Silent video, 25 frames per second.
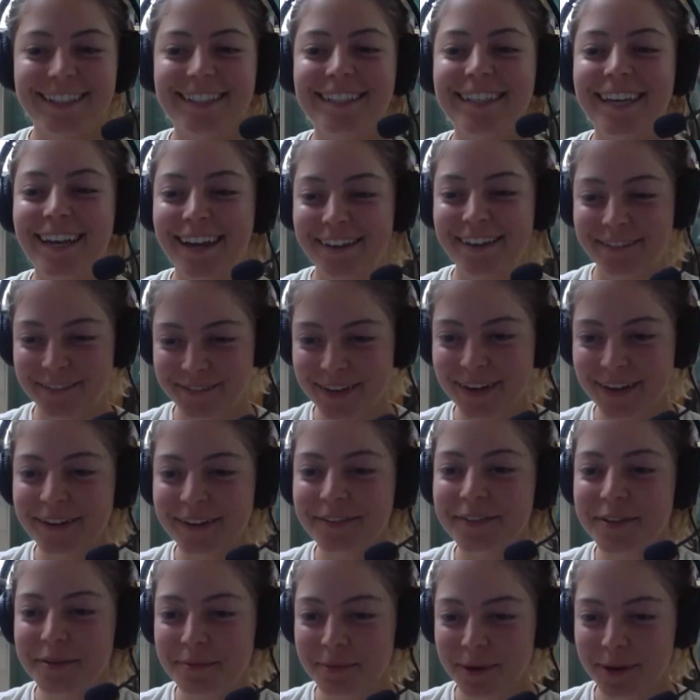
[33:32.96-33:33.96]
Yeah, we've had
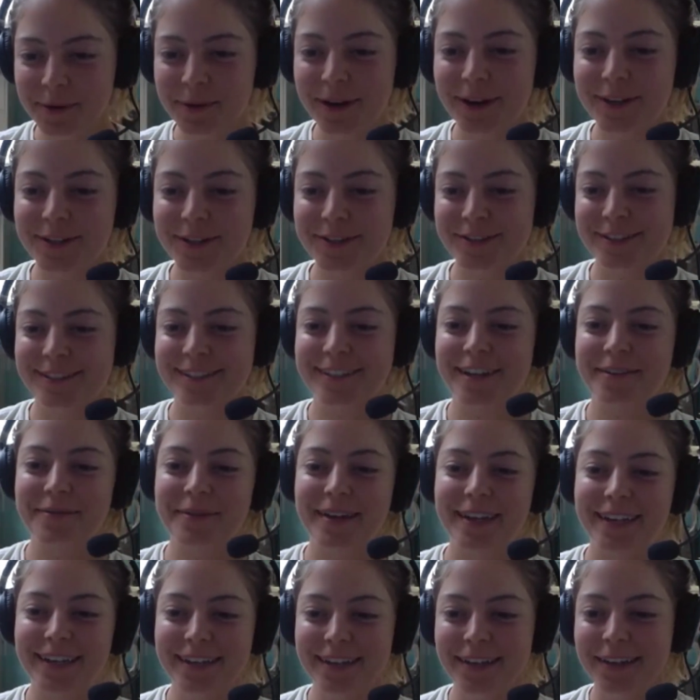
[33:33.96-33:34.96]
a few more questions
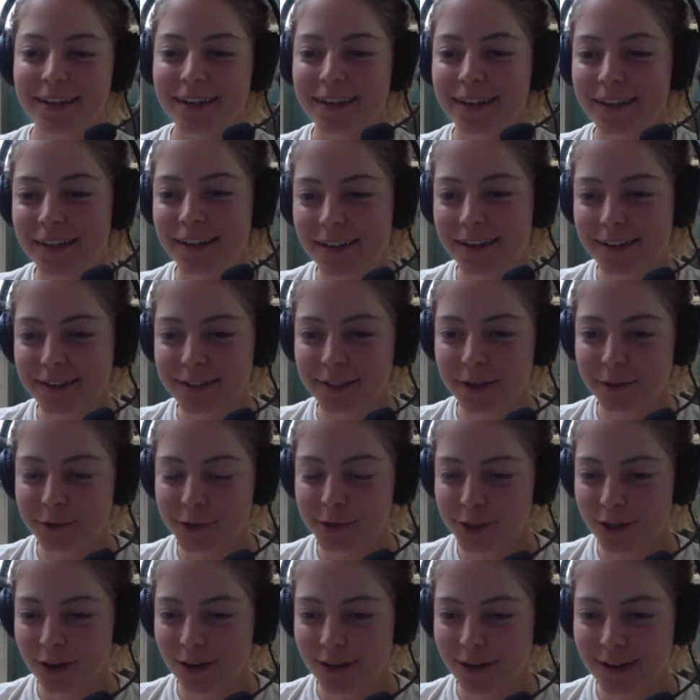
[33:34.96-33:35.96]
come in. So
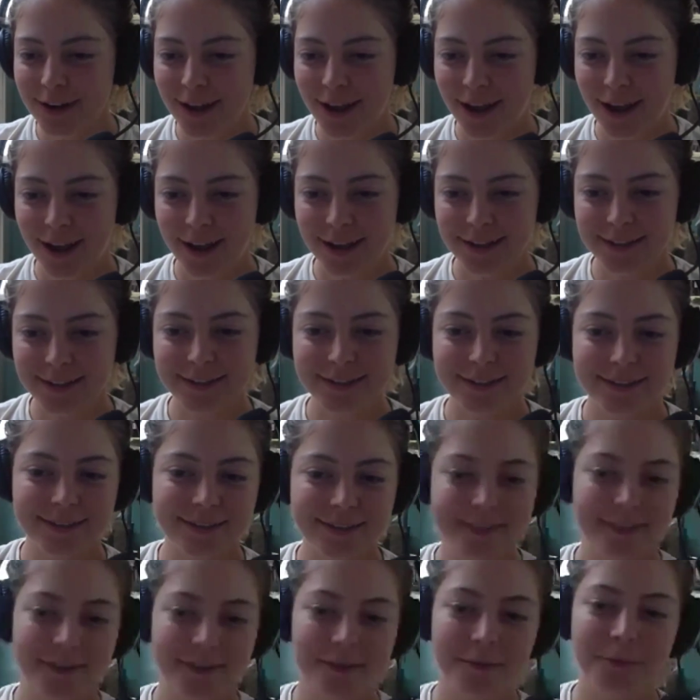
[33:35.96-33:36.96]
Sean
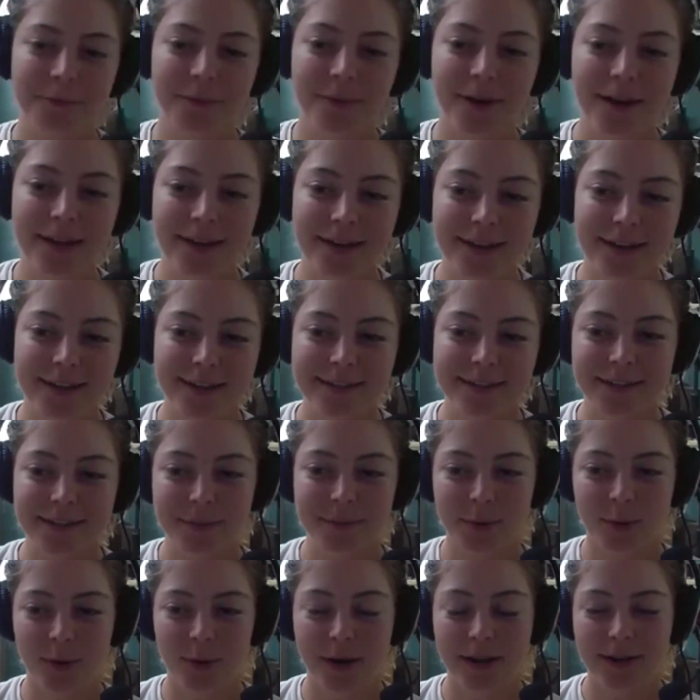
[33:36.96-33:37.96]
asks, what is
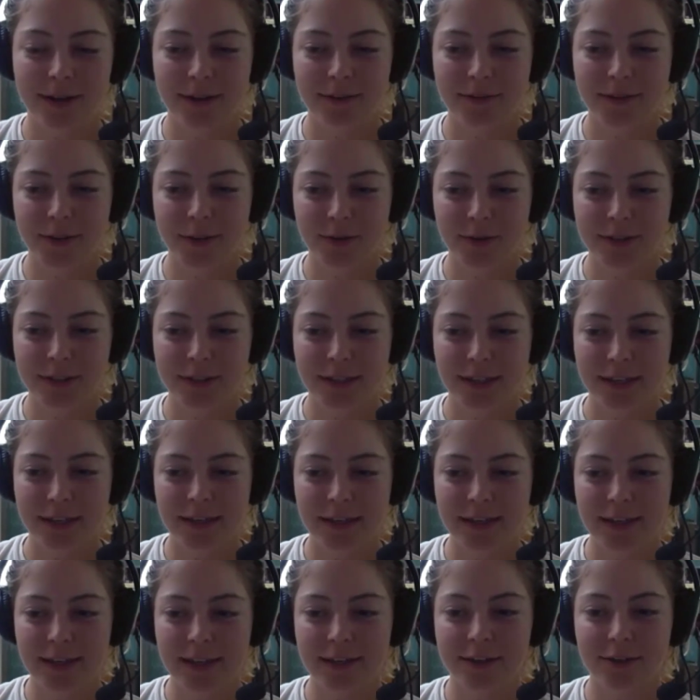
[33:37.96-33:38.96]
the point of using
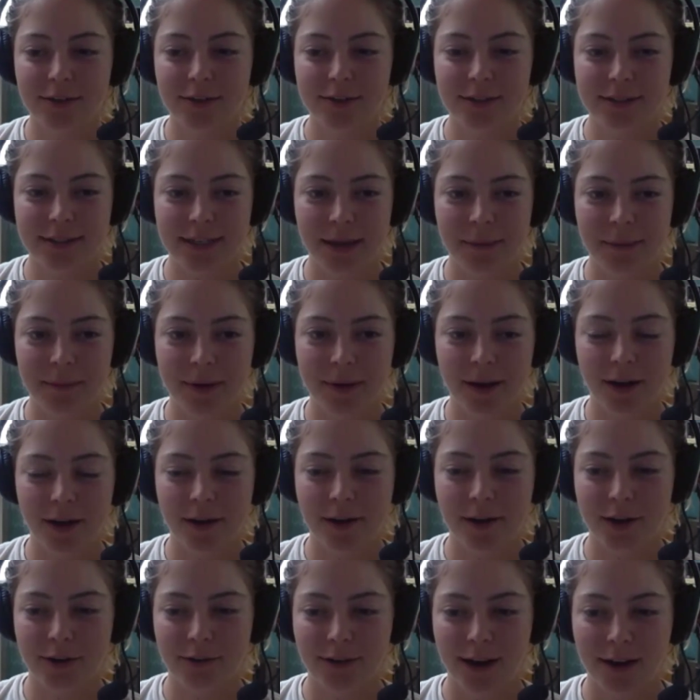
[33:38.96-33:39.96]
an inner stem
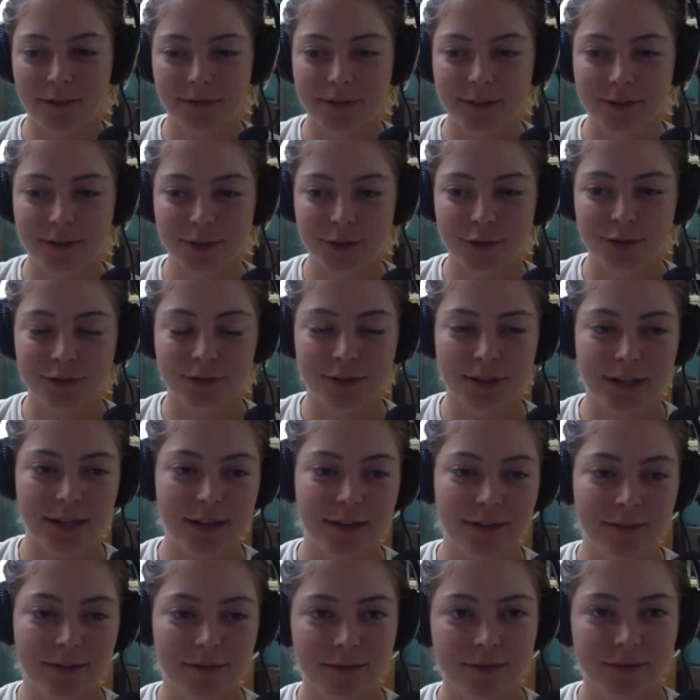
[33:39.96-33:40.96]
on a grafted
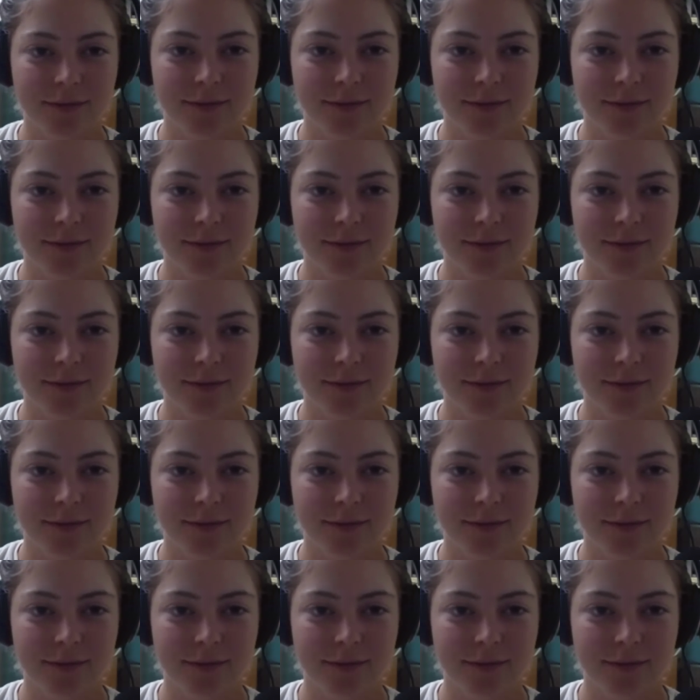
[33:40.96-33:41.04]
tree?